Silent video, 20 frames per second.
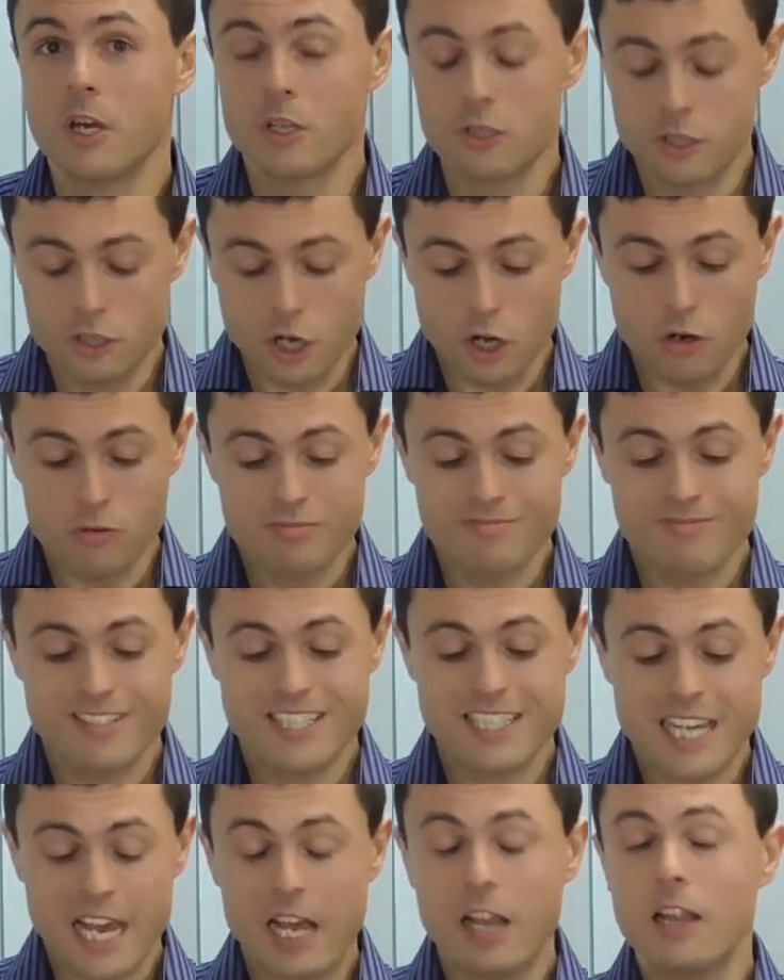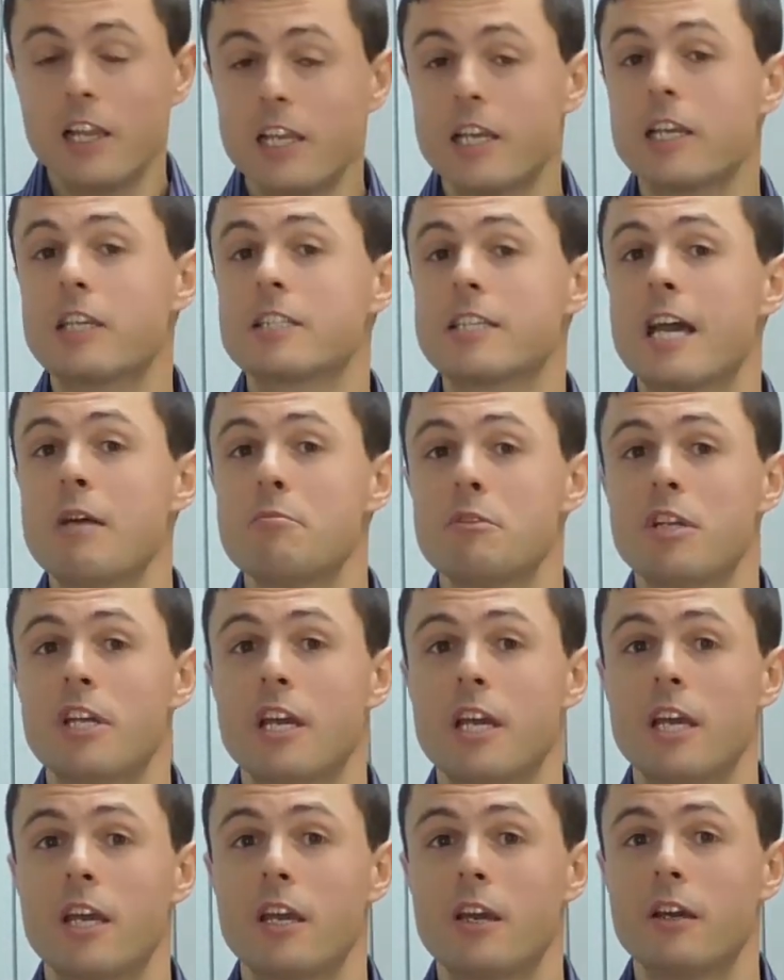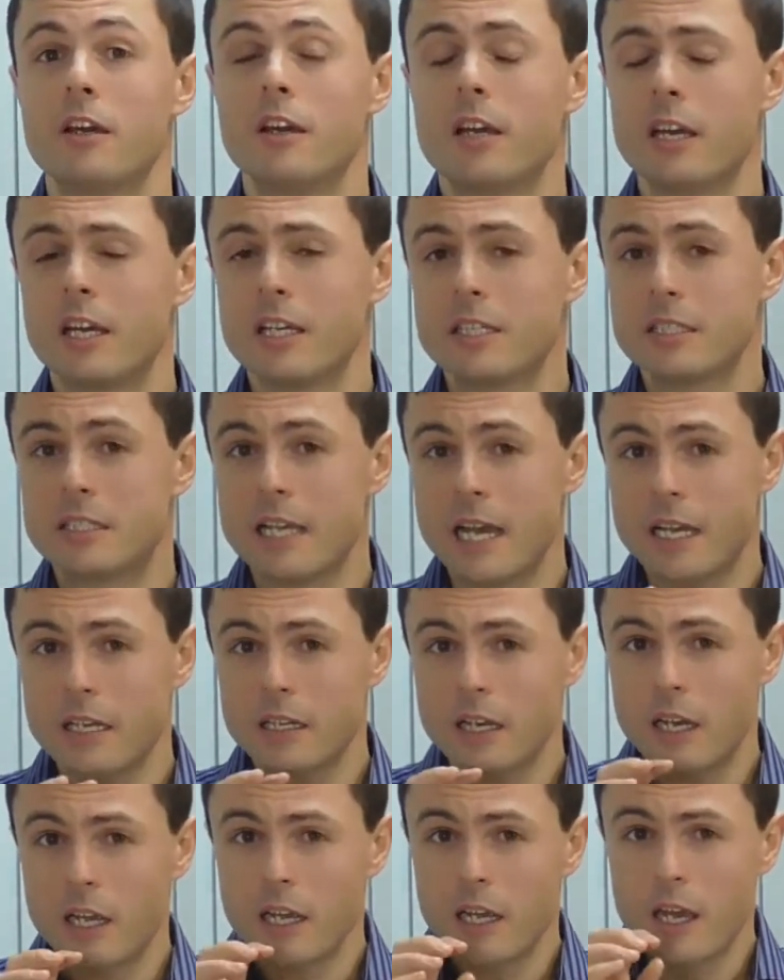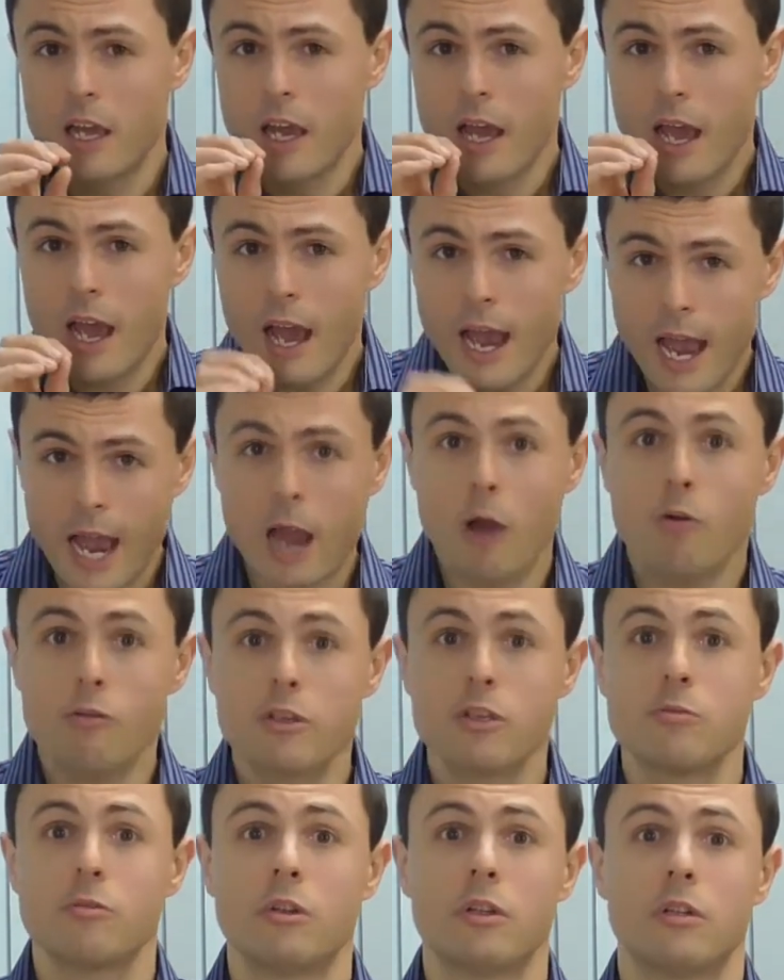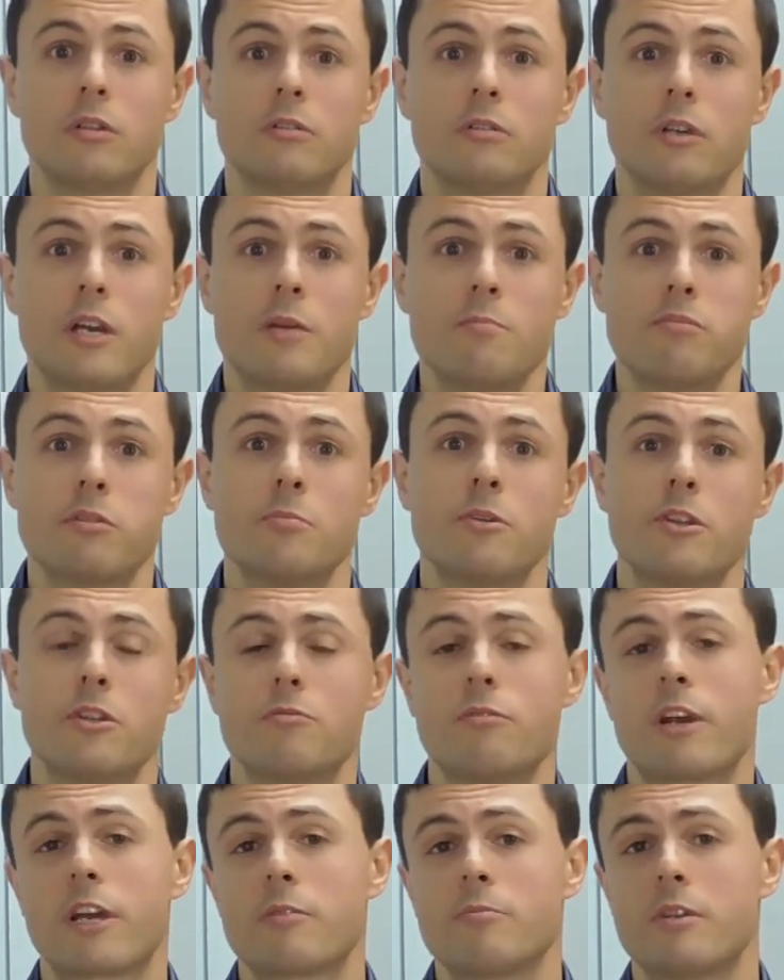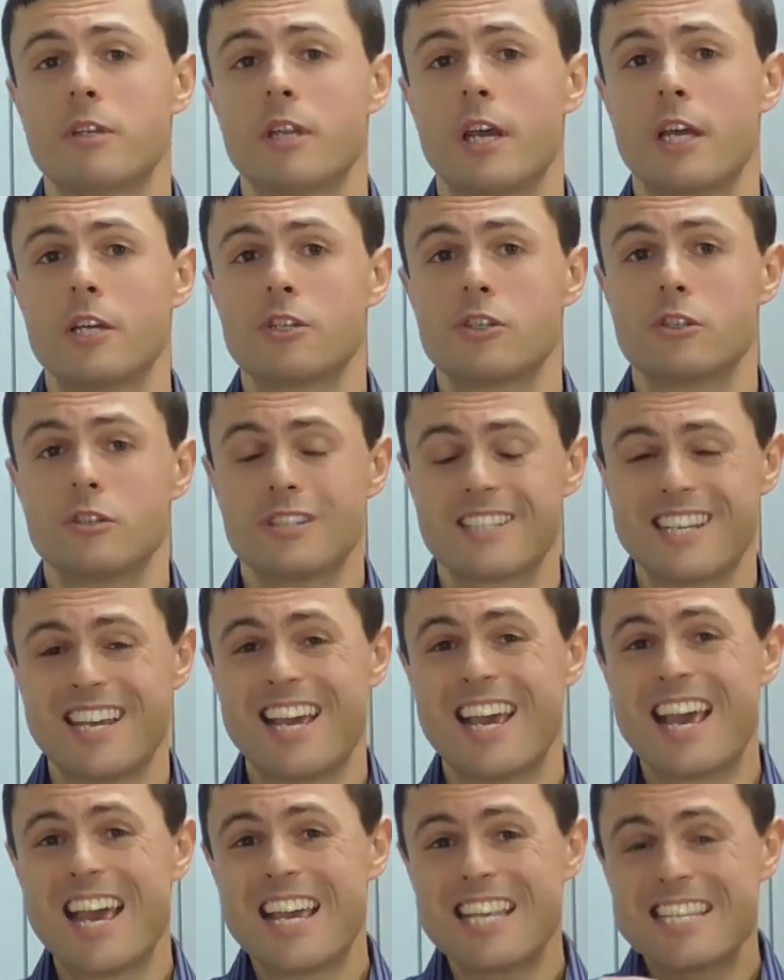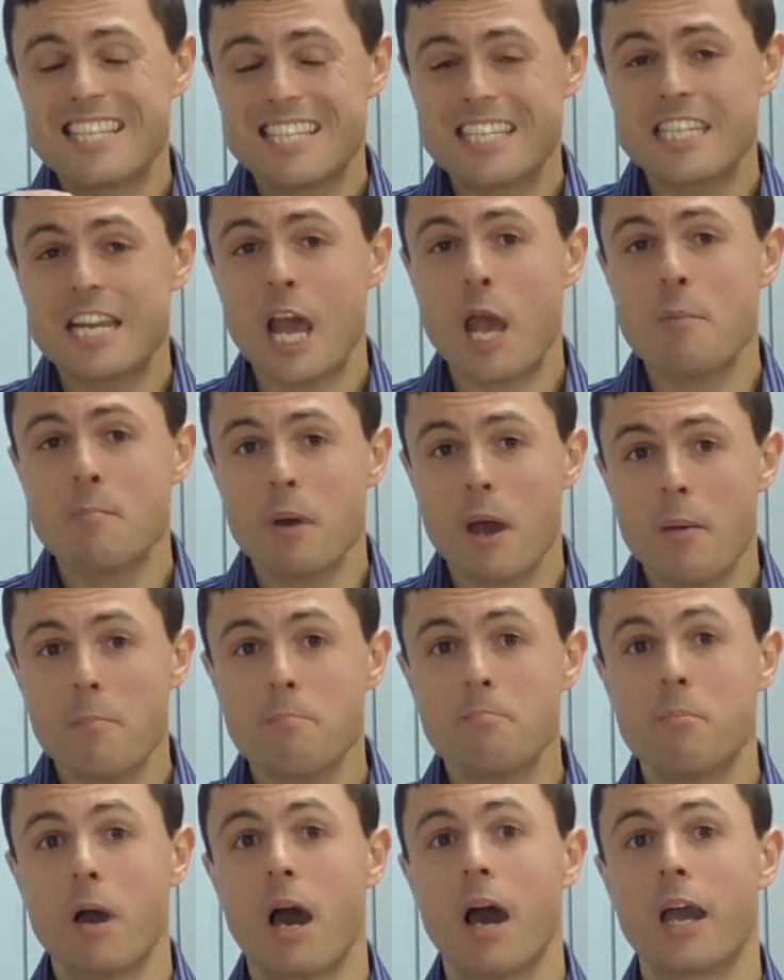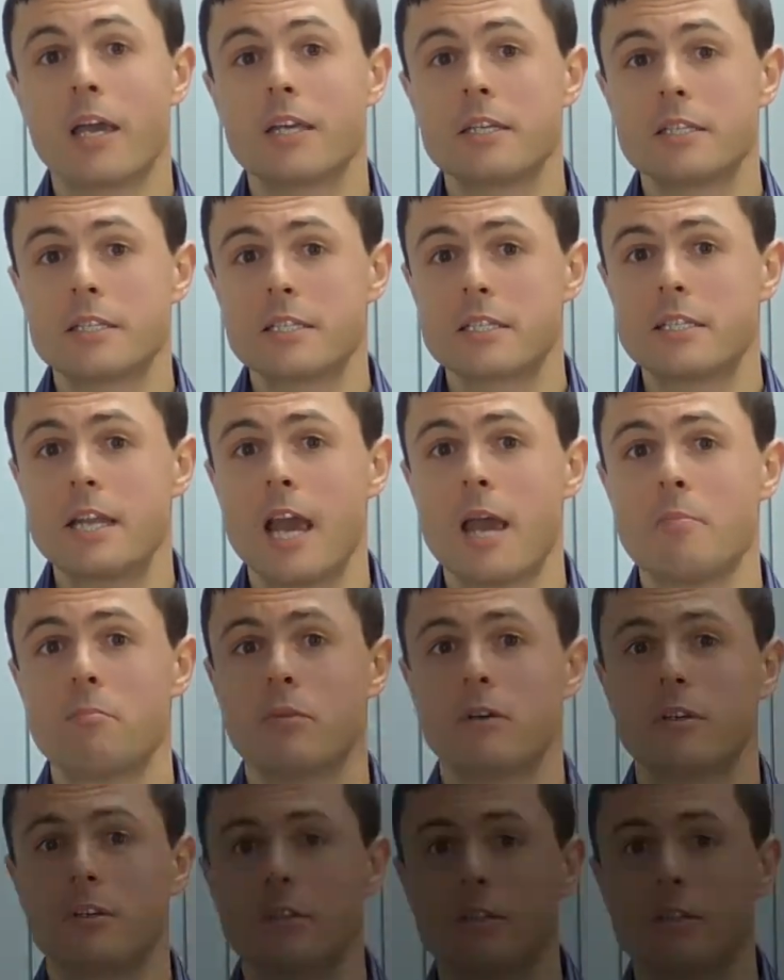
So tell the examiner here exactly how you will implement the recommendations step by step.